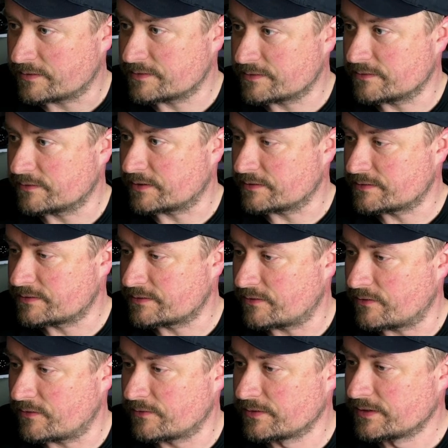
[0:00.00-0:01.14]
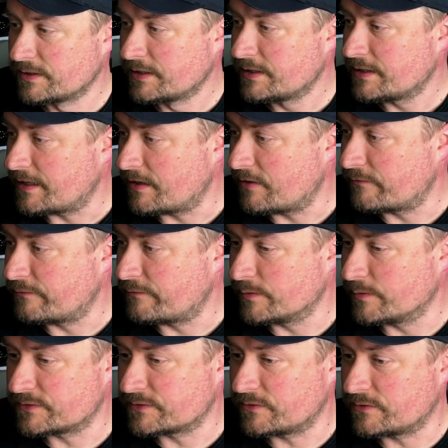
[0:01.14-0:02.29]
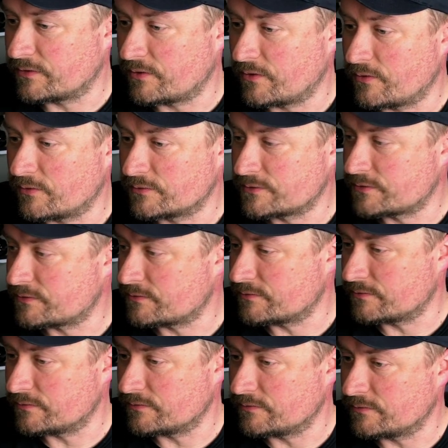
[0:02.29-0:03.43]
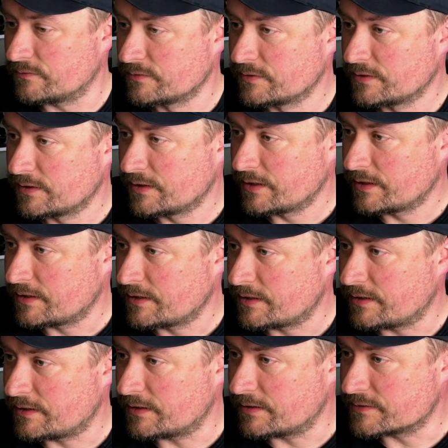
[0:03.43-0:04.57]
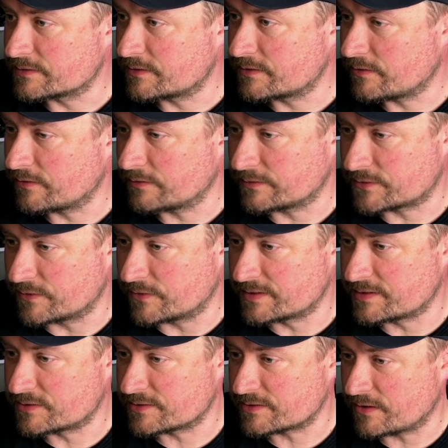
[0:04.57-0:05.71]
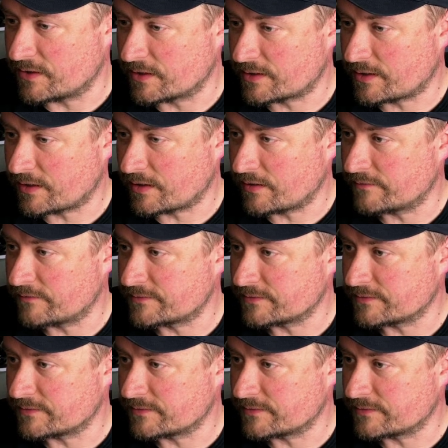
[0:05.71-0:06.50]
it is. Okay, so now if we were to go to, he is current, so this is just archived.